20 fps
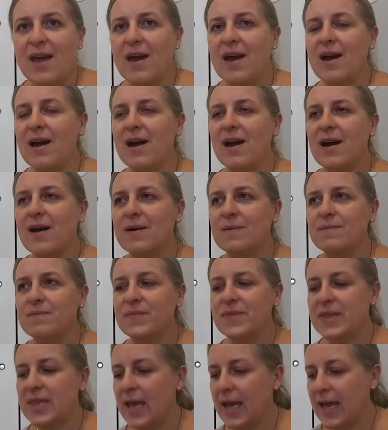
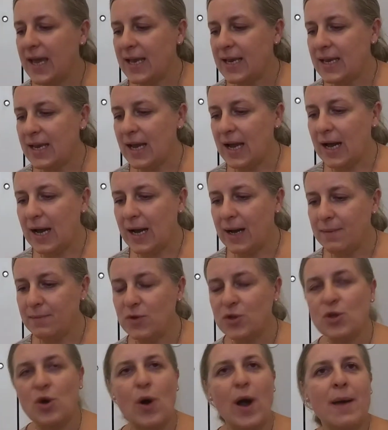then
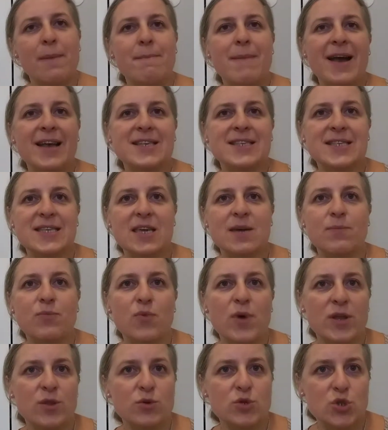I might skip
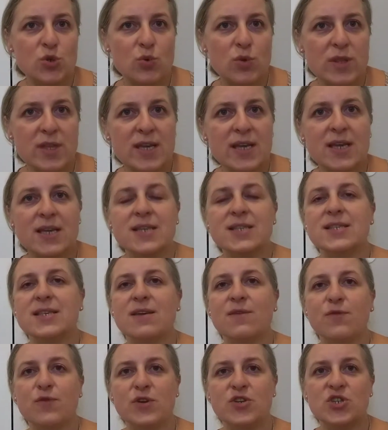1 or 2 things
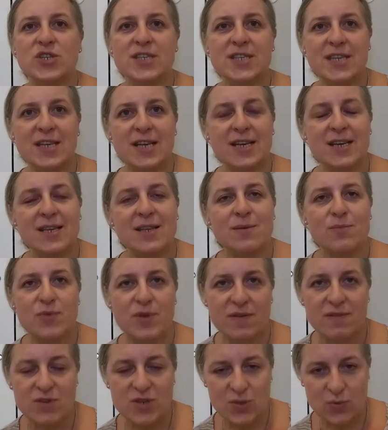if we just did it in a
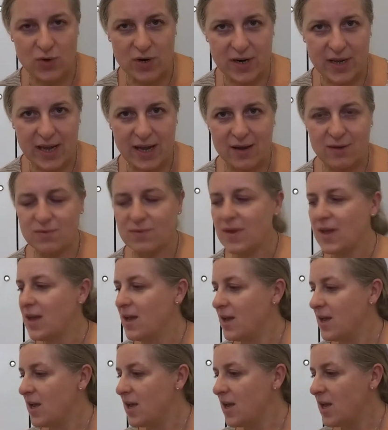previous workout.
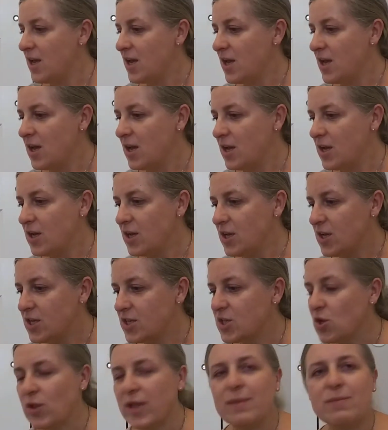
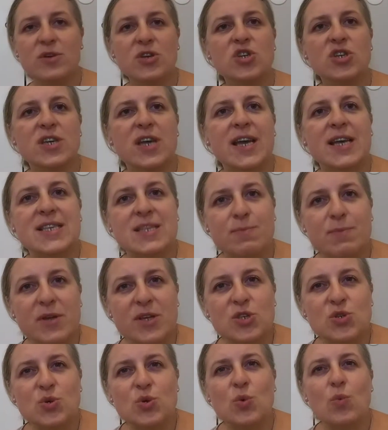So let me
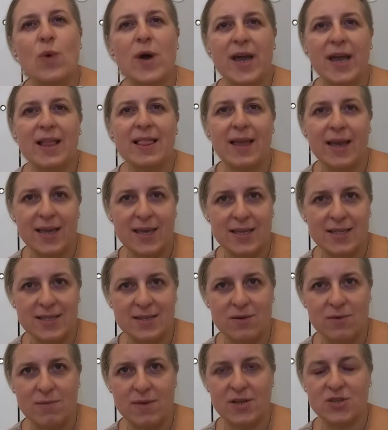explain to you why I like it
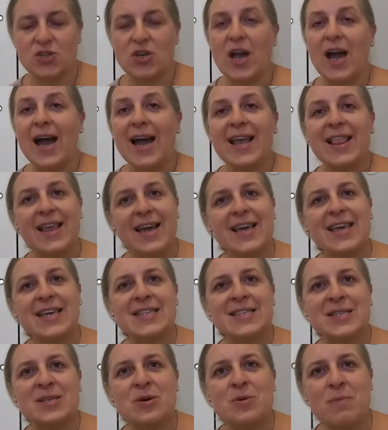so much. I like
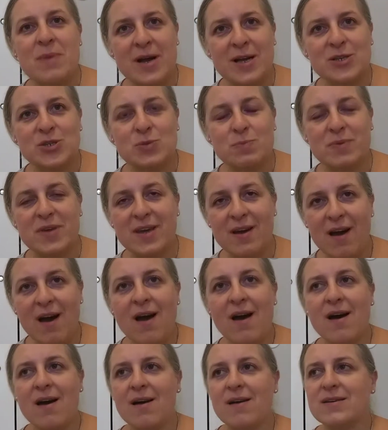it so much
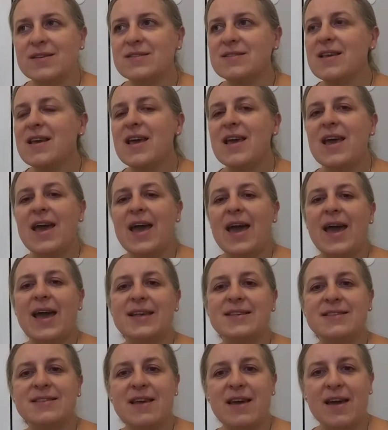because
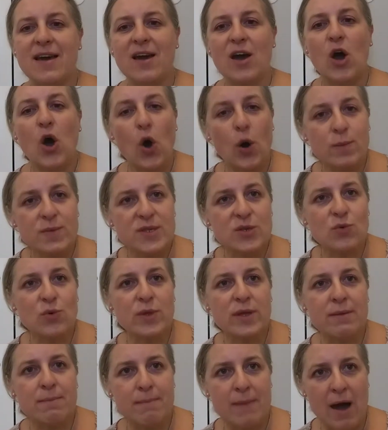as a
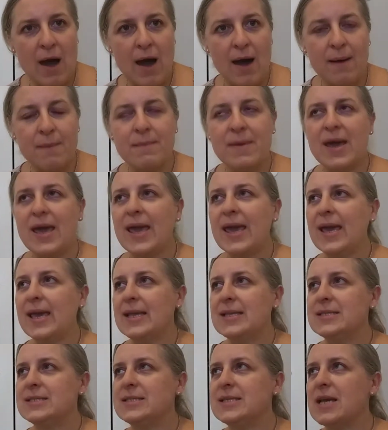homeschooling mom,
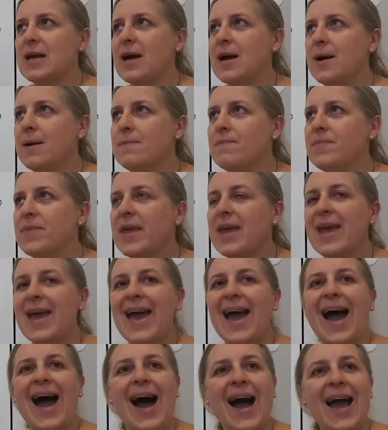and
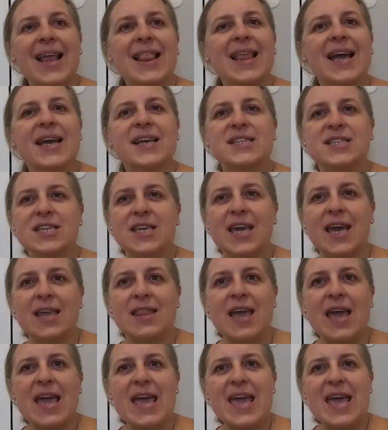I like to
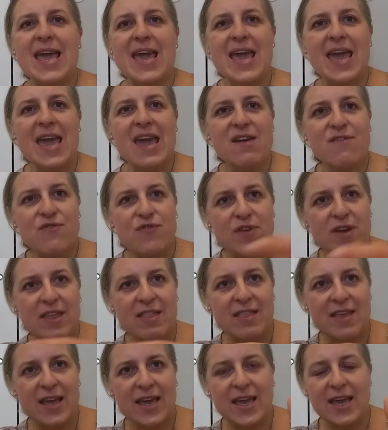get
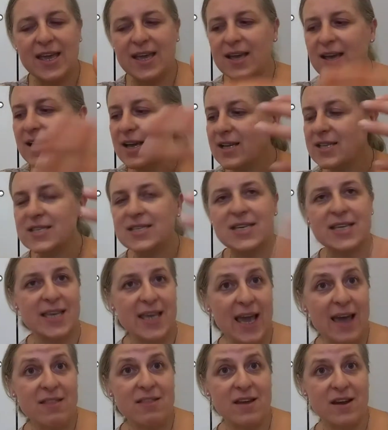everything
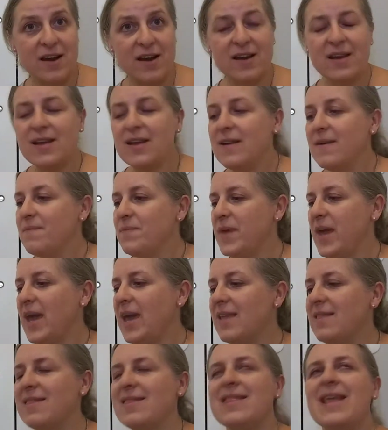together
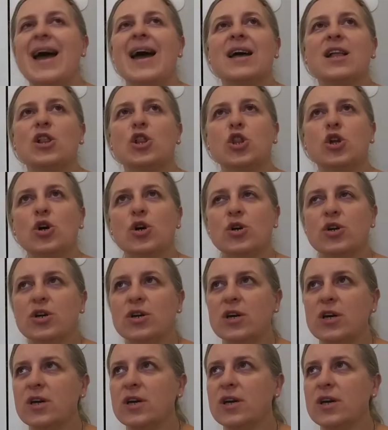and not look,